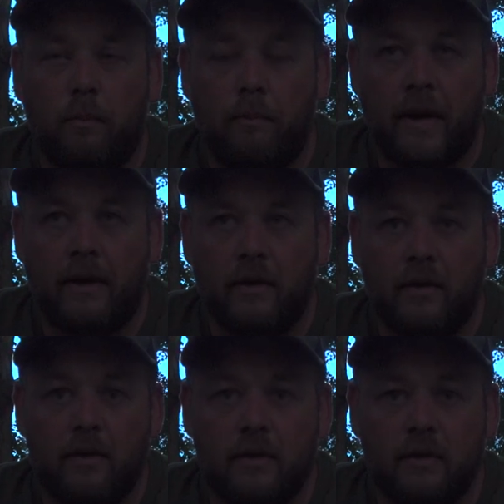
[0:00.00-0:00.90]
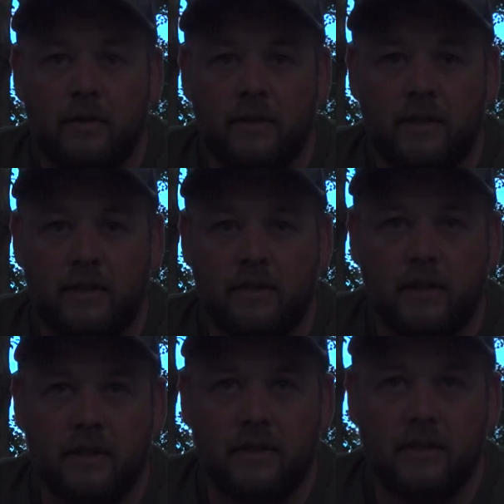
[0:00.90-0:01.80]
better deer
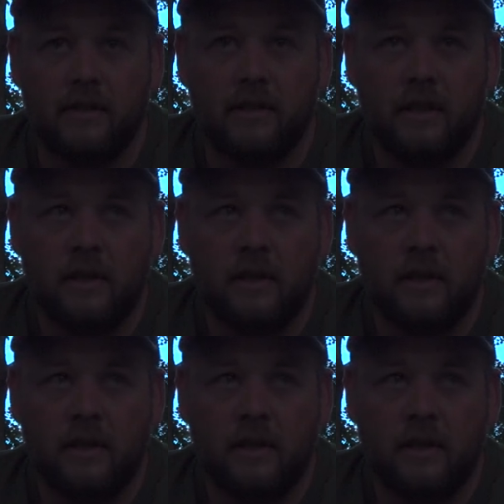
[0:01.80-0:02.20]
hunting,